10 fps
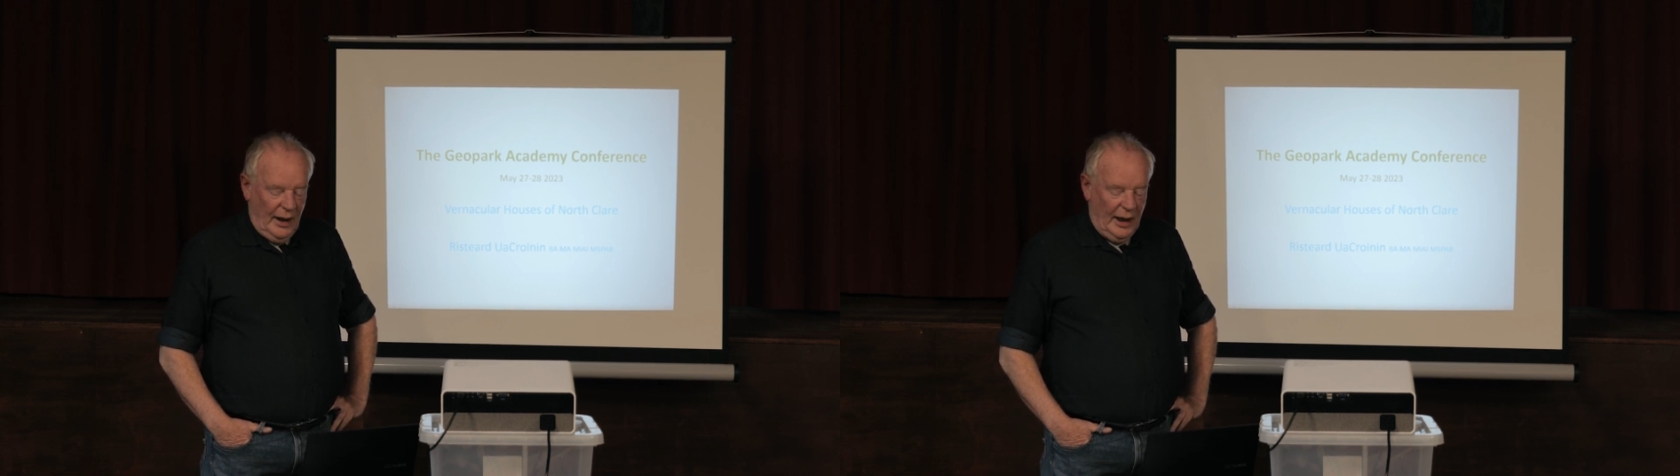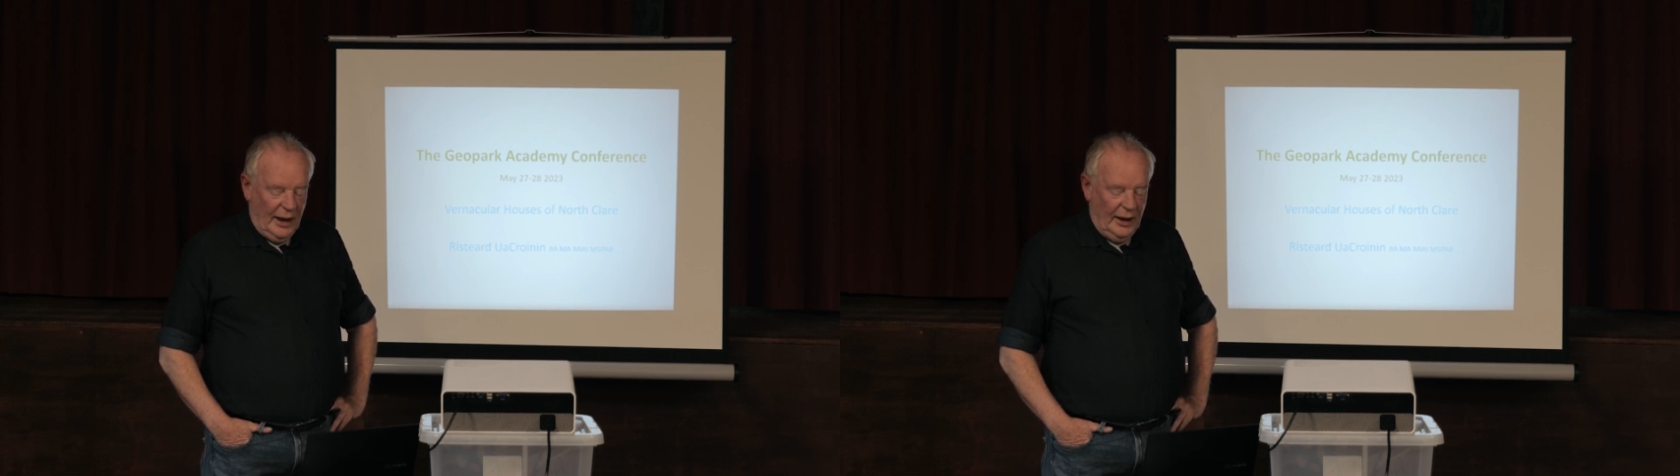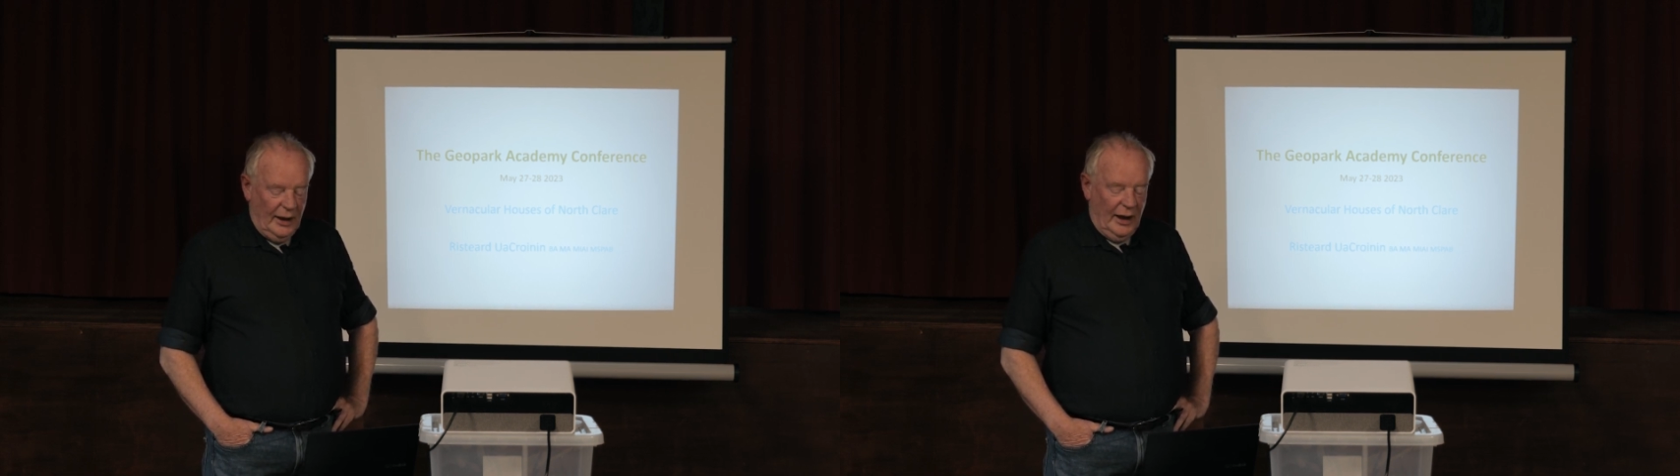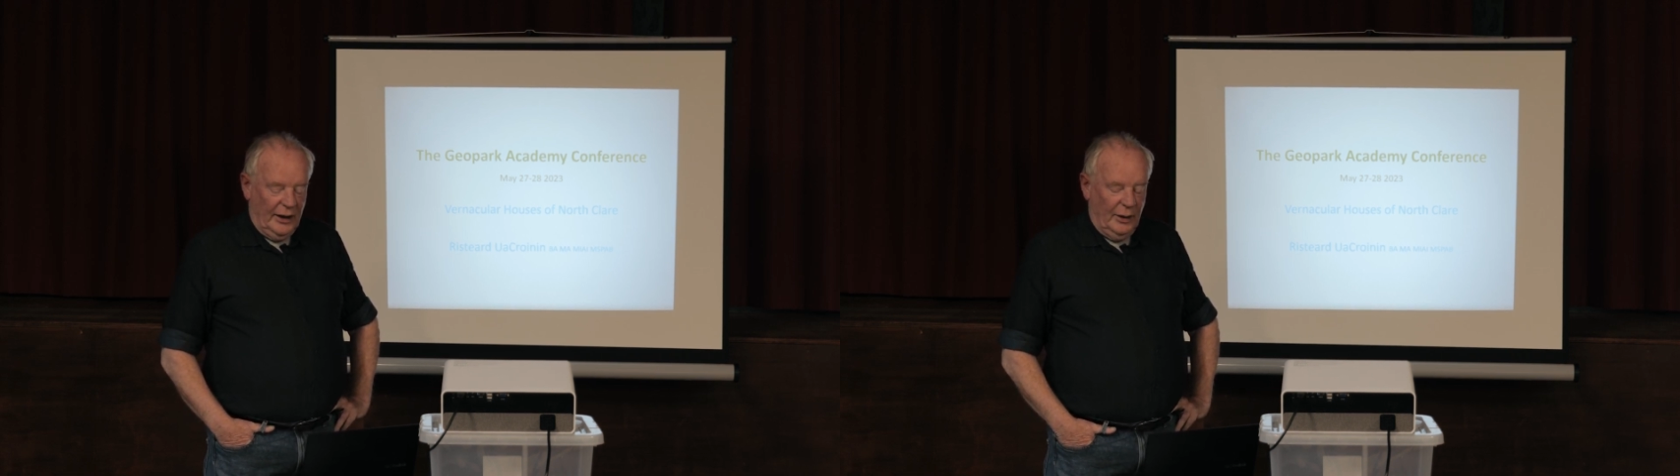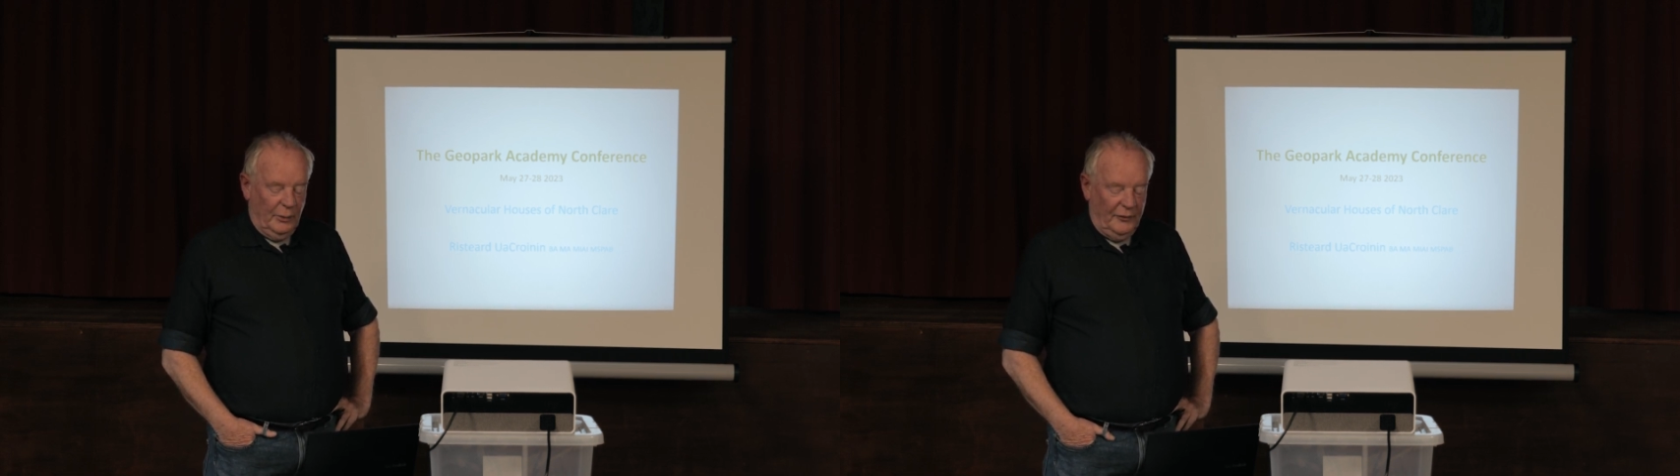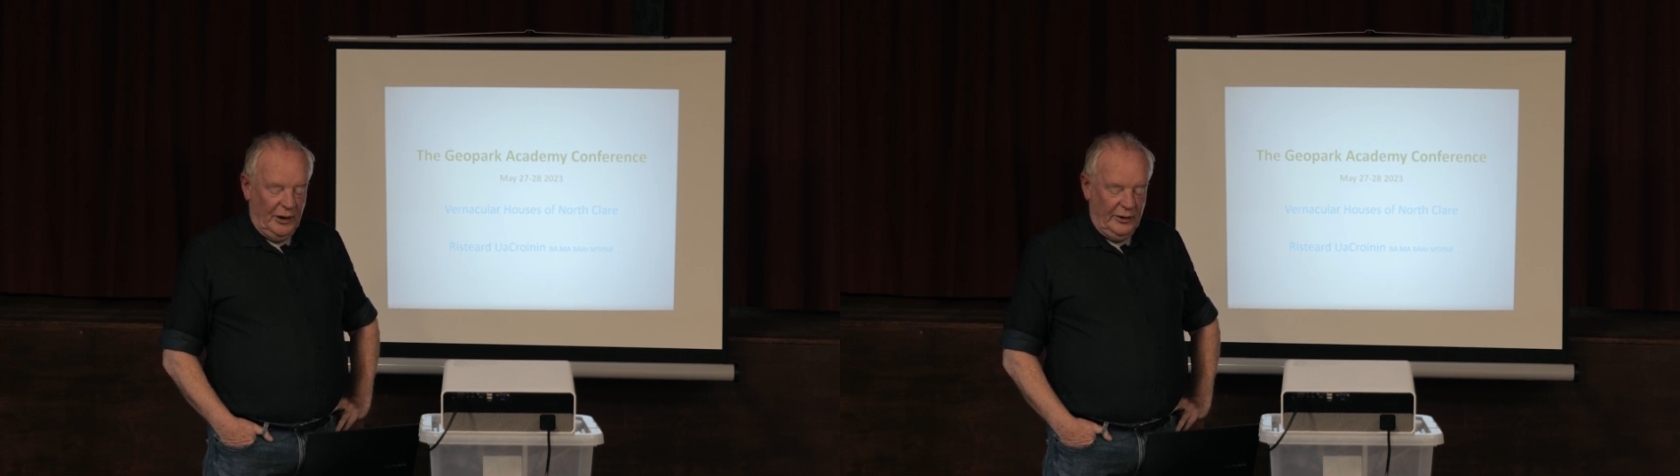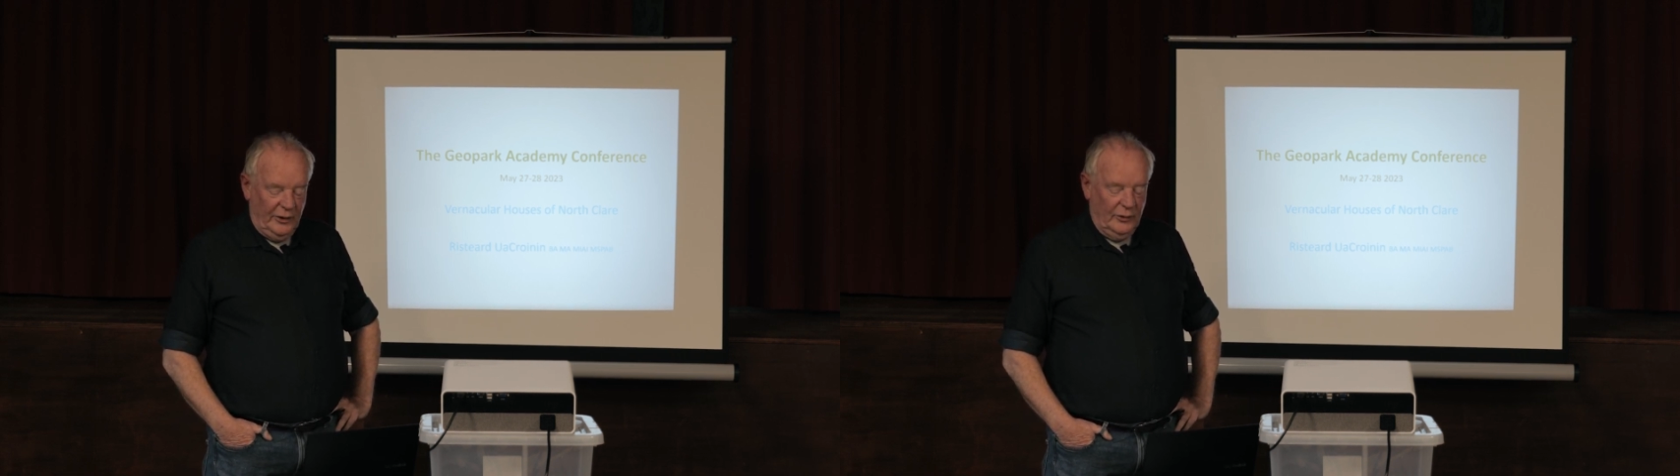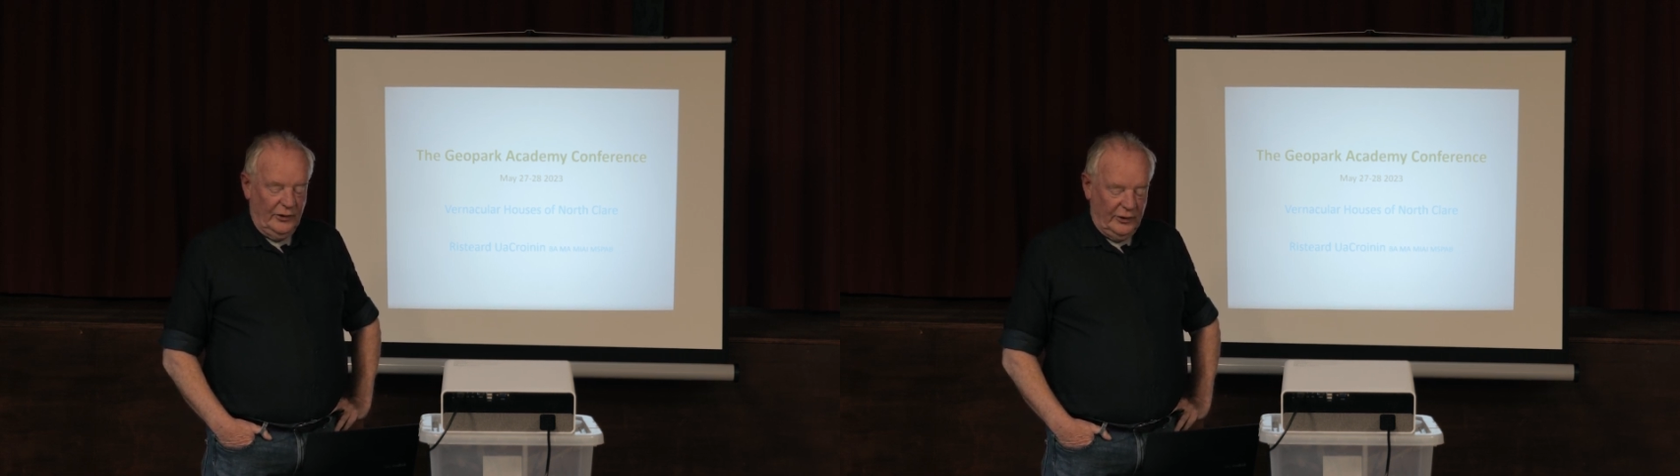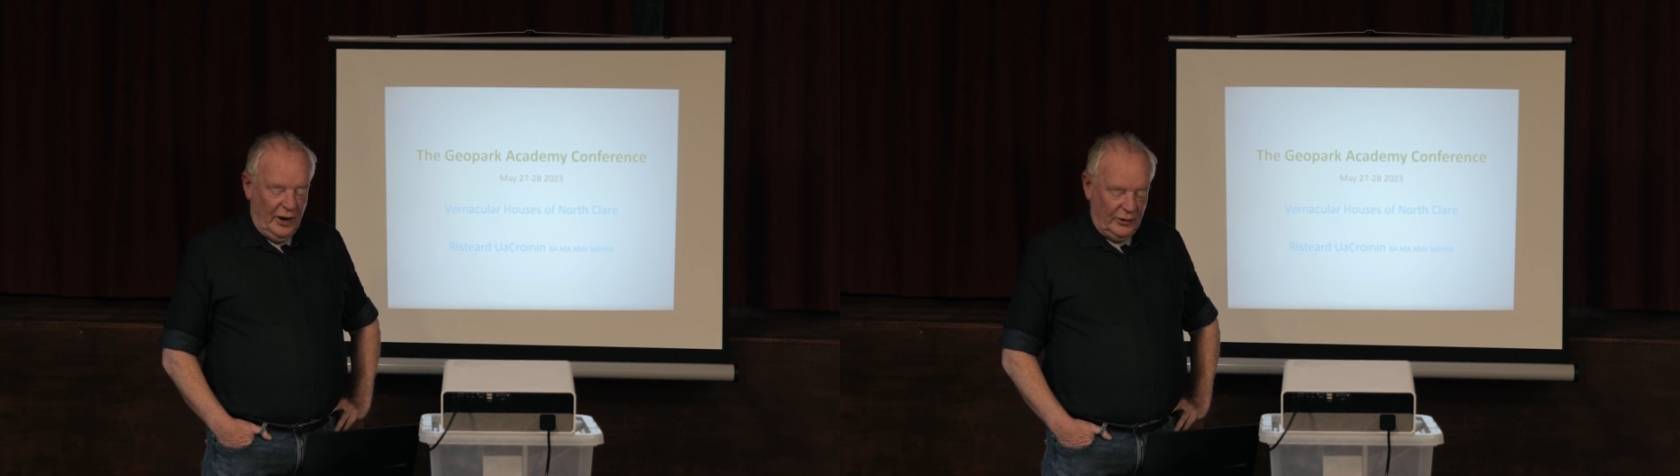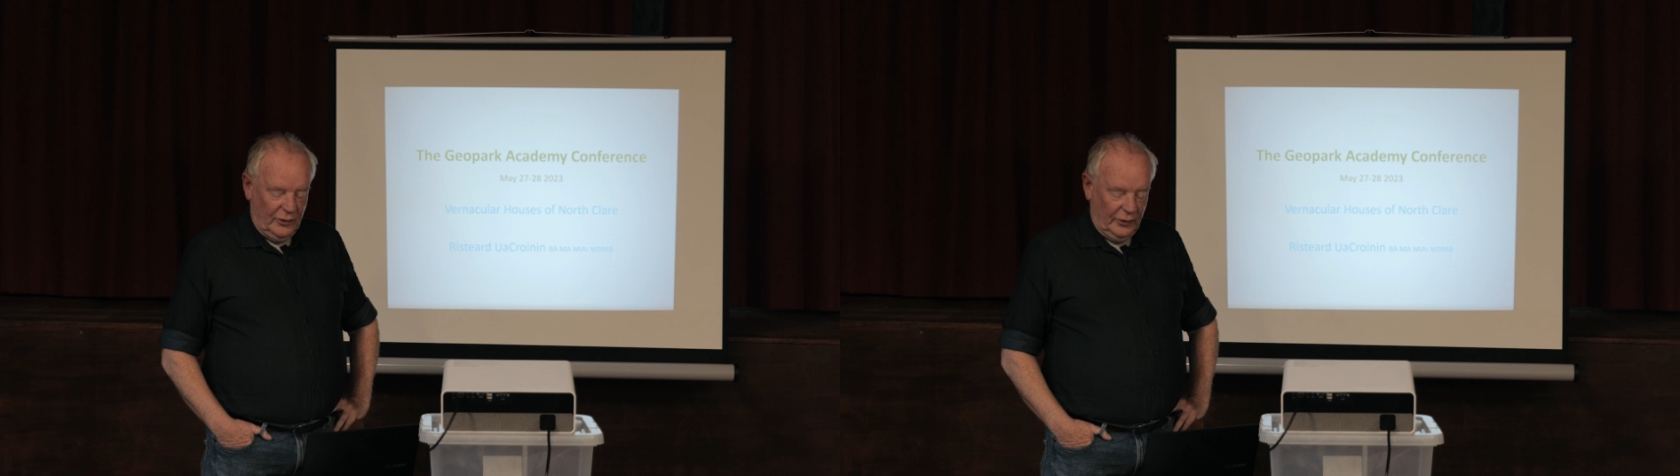And I'm afraid the news is not